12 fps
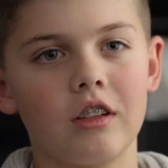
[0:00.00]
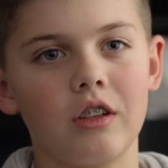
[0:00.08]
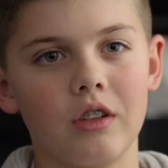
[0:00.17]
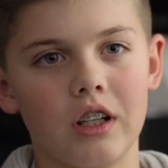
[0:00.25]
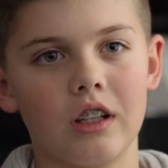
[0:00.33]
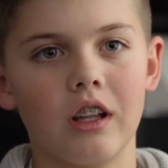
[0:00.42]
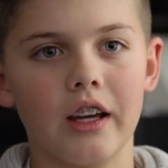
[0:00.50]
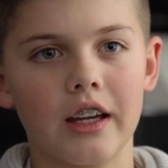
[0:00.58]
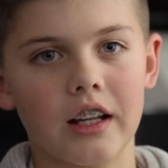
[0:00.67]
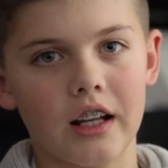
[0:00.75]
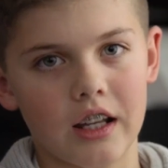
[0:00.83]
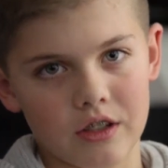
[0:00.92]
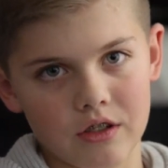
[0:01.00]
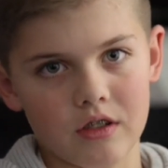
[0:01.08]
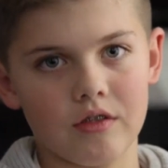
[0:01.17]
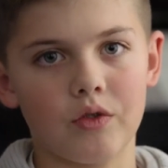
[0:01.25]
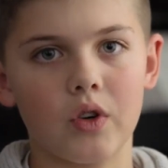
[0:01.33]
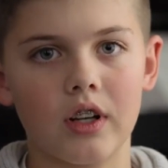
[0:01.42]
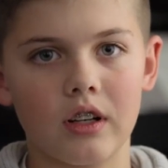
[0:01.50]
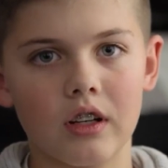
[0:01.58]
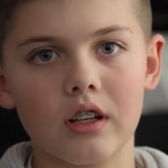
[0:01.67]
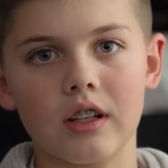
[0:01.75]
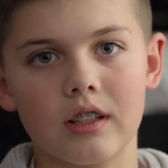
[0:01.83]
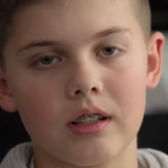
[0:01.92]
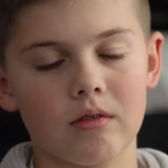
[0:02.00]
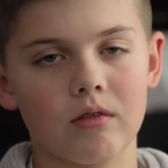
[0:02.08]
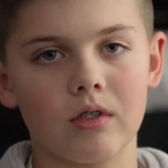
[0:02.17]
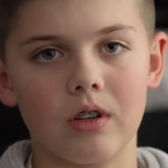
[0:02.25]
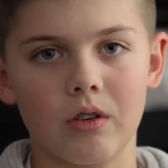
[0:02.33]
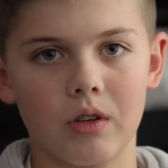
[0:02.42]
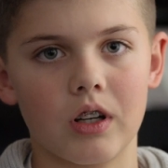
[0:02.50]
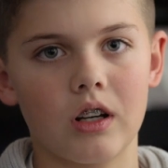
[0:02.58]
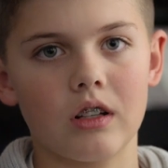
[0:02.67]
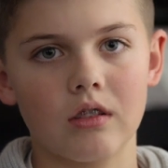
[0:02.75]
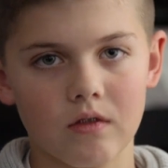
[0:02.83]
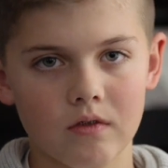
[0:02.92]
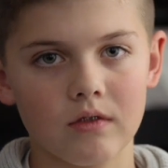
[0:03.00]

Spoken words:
You need, like, an answer of what is going on.